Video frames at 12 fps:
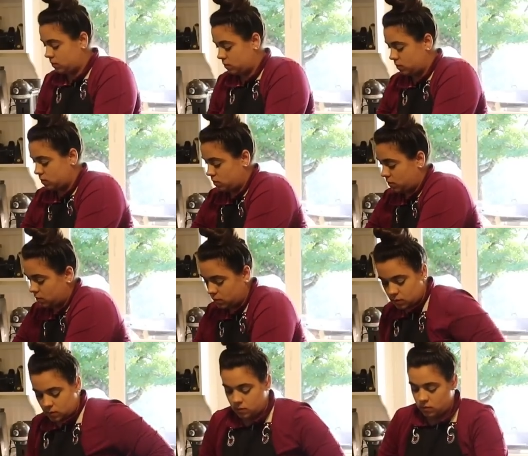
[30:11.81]

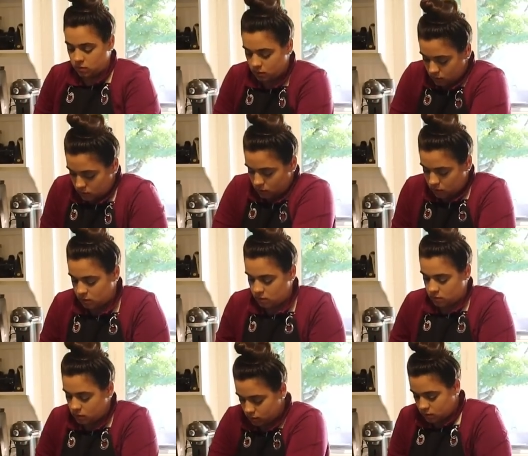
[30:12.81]

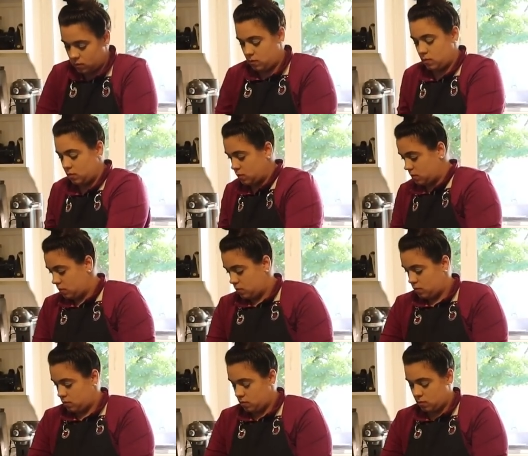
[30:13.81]

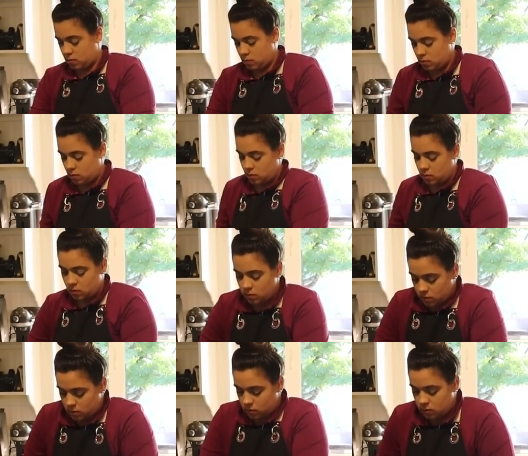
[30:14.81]

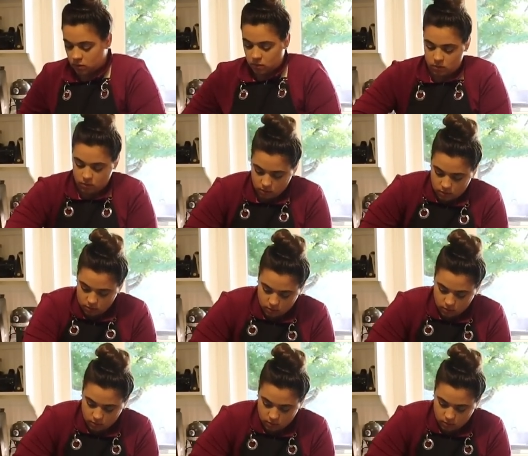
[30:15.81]
[no speech]